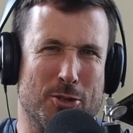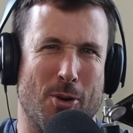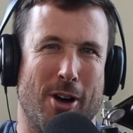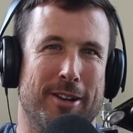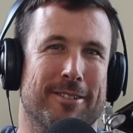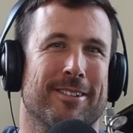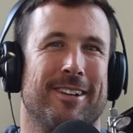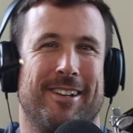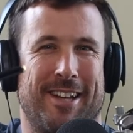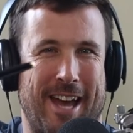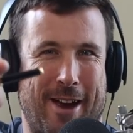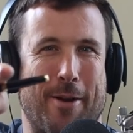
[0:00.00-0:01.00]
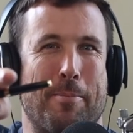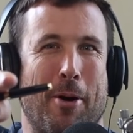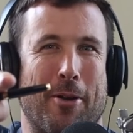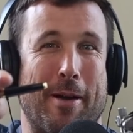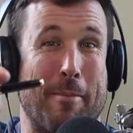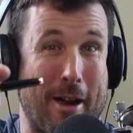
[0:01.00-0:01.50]
squad, fucking Harry
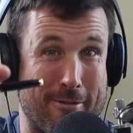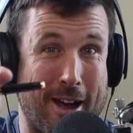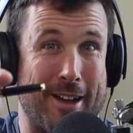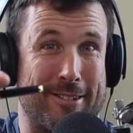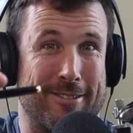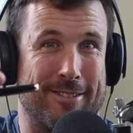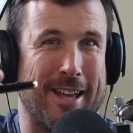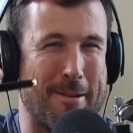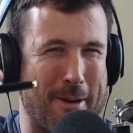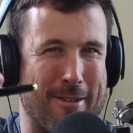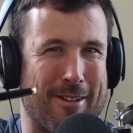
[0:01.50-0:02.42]
Potter, am I right? Am I